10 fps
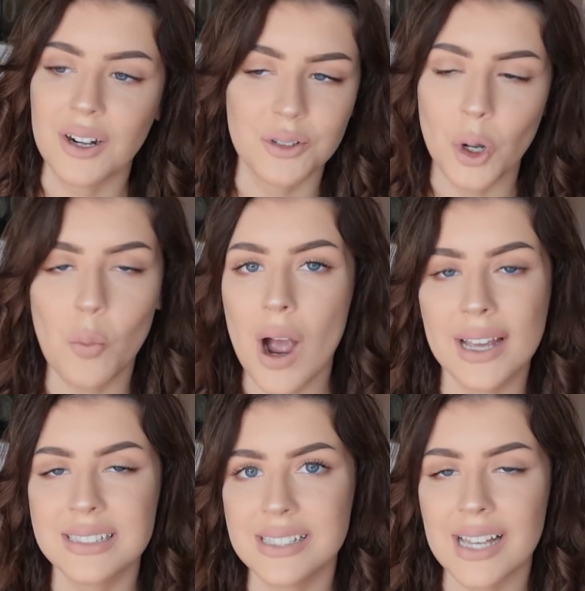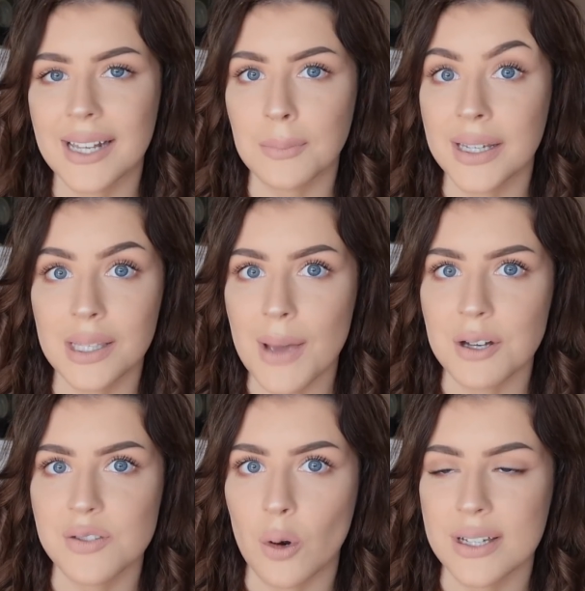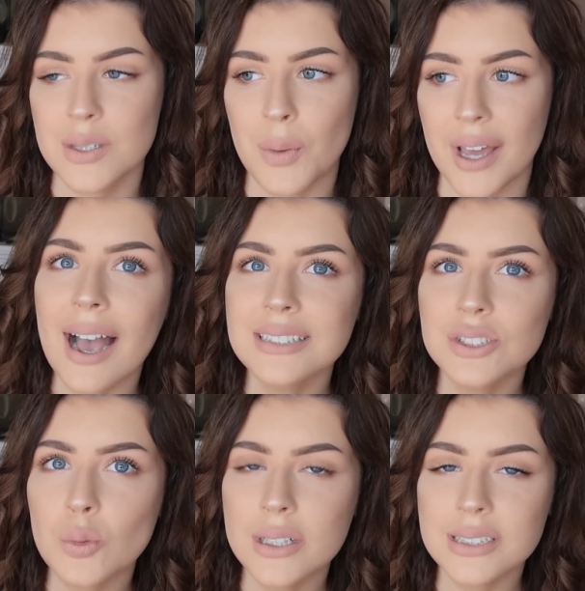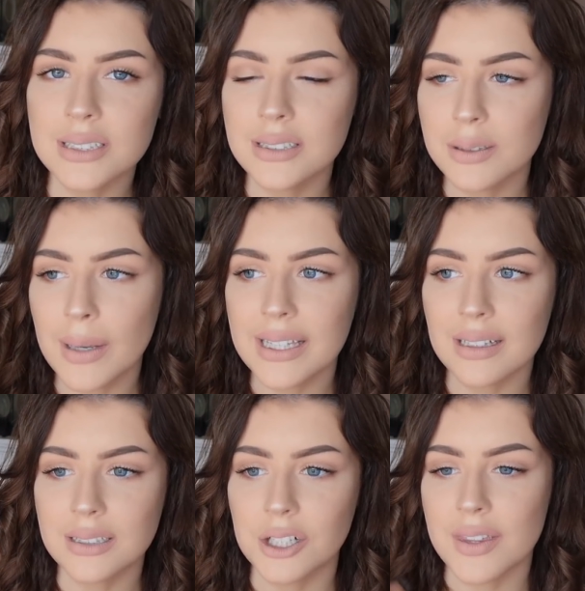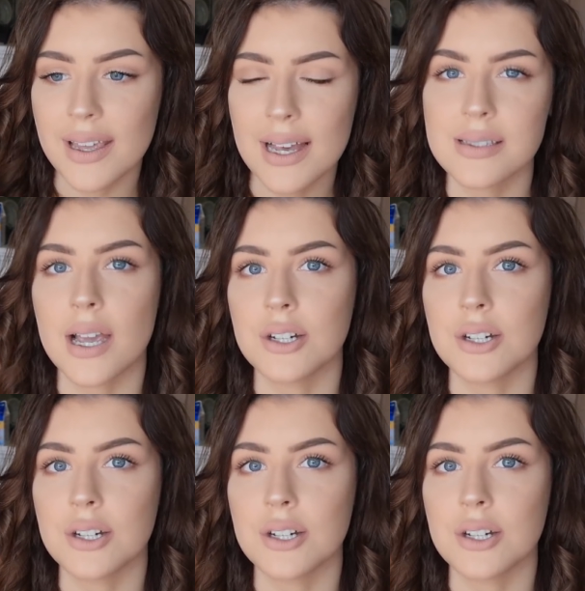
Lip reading: don't know why I did that in a Mickey Mouse voice, but I just wanted to make it clear that yes, I